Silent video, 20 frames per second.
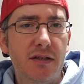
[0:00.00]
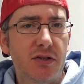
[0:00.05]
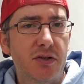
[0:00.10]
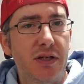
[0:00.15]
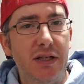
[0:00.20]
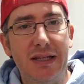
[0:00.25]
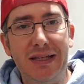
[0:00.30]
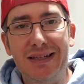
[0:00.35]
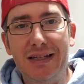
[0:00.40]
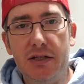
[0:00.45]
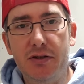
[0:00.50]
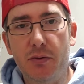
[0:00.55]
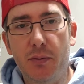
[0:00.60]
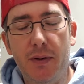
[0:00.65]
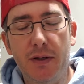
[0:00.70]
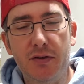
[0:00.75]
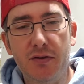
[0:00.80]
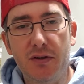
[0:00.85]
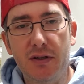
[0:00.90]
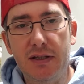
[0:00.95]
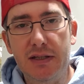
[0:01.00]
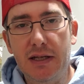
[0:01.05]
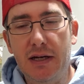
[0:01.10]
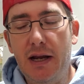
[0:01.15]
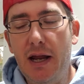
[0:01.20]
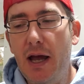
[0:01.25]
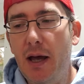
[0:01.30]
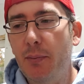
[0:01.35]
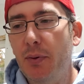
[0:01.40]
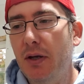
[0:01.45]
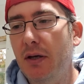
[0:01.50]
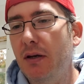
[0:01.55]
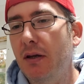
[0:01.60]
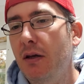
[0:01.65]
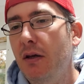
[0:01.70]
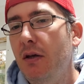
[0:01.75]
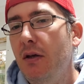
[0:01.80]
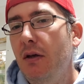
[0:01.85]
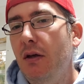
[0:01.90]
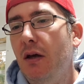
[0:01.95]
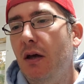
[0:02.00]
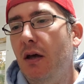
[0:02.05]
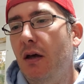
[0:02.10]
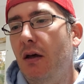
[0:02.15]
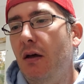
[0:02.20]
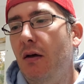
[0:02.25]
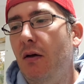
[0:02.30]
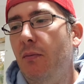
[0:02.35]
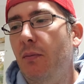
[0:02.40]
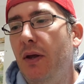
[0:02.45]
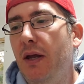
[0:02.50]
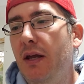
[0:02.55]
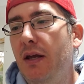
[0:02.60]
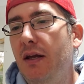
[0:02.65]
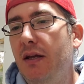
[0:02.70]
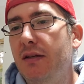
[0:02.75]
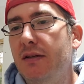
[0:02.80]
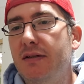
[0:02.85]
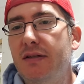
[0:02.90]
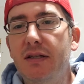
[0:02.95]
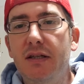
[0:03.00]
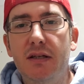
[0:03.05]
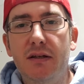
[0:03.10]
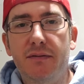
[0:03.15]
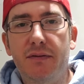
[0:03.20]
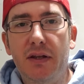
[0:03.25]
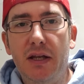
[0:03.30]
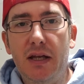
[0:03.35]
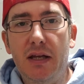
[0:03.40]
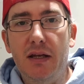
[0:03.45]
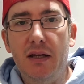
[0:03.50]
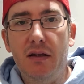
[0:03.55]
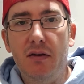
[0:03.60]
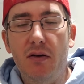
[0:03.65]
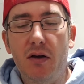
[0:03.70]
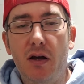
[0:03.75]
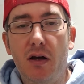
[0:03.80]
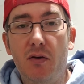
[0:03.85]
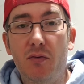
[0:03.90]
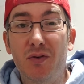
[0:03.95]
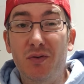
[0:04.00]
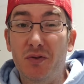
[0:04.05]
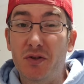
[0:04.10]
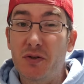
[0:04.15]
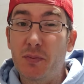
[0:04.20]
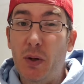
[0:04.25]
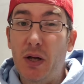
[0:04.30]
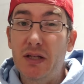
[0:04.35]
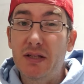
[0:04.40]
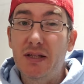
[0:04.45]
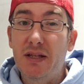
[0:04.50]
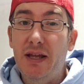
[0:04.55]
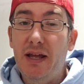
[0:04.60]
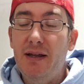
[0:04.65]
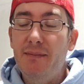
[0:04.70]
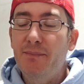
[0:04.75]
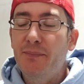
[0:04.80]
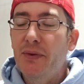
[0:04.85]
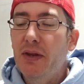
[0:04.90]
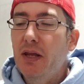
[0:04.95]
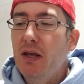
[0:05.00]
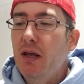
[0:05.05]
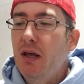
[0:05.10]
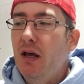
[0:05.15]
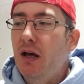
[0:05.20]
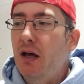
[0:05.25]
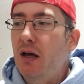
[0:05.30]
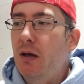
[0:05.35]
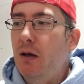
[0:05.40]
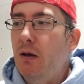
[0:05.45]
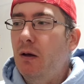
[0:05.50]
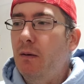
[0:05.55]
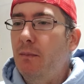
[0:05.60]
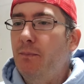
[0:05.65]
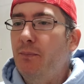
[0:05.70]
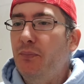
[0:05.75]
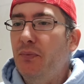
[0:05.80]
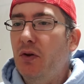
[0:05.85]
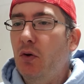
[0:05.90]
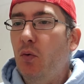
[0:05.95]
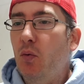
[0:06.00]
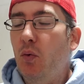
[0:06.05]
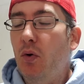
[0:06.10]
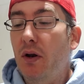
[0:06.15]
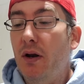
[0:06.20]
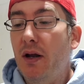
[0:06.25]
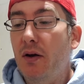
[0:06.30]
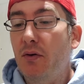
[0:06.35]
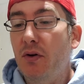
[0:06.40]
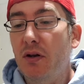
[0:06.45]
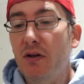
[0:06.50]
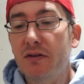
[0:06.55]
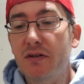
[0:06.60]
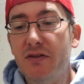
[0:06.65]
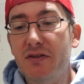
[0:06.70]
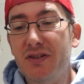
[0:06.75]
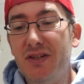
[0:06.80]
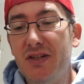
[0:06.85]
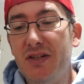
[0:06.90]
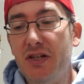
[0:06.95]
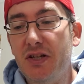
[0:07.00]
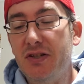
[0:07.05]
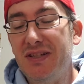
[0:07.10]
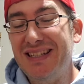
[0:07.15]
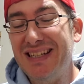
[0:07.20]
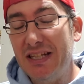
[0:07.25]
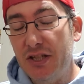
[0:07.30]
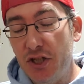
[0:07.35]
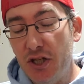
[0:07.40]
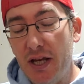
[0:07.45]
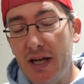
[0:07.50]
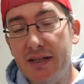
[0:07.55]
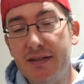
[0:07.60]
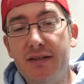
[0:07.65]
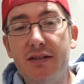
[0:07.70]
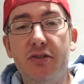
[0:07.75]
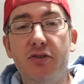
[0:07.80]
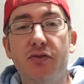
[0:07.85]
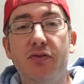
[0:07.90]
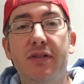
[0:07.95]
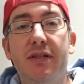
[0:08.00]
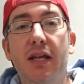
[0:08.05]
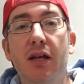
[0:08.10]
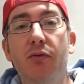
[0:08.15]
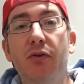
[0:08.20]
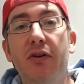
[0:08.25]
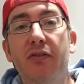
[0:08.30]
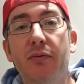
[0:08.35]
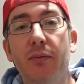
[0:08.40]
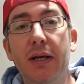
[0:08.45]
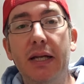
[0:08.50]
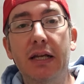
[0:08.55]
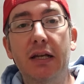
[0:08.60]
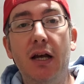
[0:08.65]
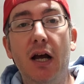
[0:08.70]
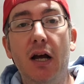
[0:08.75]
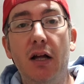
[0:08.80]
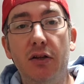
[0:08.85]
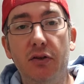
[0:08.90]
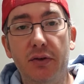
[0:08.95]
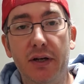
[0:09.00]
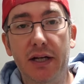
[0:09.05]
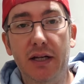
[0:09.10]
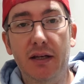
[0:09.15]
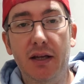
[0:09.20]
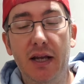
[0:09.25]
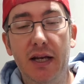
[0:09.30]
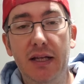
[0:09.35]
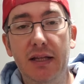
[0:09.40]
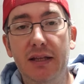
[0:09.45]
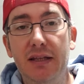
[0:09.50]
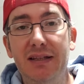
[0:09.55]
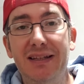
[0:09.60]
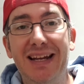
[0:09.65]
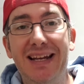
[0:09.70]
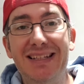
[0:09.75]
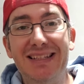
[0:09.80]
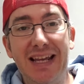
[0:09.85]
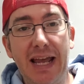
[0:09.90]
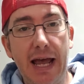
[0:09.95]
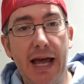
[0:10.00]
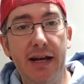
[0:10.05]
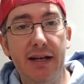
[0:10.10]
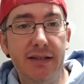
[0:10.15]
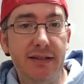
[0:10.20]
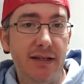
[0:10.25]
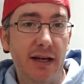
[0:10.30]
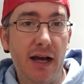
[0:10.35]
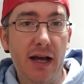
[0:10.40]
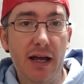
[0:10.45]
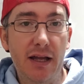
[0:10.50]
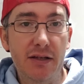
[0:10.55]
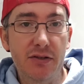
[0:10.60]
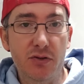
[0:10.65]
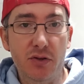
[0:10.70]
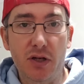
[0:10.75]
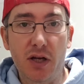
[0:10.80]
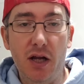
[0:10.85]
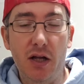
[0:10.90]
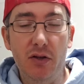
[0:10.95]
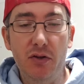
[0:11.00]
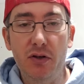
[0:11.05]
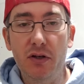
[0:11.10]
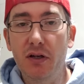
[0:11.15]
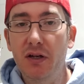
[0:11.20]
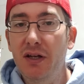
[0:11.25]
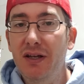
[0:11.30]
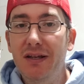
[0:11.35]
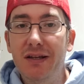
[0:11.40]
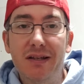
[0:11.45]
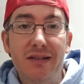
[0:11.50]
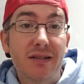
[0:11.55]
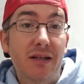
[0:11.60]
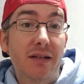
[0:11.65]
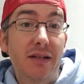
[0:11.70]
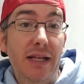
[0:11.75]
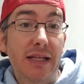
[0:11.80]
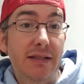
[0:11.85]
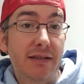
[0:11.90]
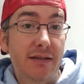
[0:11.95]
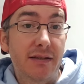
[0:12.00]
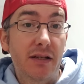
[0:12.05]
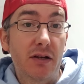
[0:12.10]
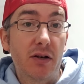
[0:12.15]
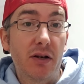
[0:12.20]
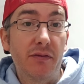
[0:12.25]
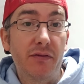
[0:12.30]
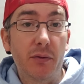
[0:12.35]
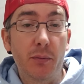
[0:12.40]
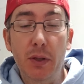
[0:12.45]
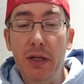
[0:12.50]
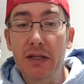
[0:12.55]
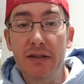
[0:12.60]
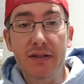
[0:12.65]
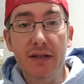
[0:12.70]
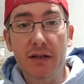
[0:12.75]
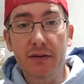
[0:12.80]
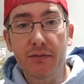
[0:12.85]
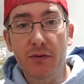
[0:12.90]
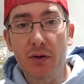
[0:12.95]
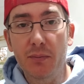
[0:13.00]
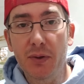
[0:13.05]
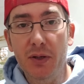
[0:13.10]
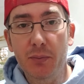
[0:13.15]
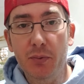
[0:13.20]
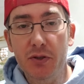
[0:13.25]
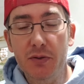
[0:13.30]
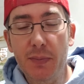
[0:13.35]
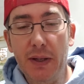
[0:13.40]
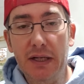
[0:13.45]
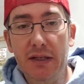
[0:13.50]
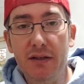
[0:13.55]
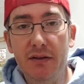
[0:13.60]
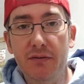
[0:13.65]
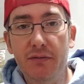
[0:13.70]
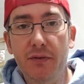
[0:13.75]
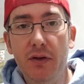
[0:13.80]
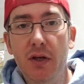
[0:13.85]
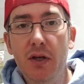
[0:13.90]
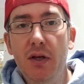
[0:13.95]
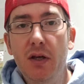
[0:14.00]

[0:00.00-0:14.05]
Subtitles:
Is there anything detrimental that's going to happen? And see if they will respond to that. What I would also suggest is you stay away from any coloring. Anything that has added dyes or color, it's unnecessary from an insect farming perspective.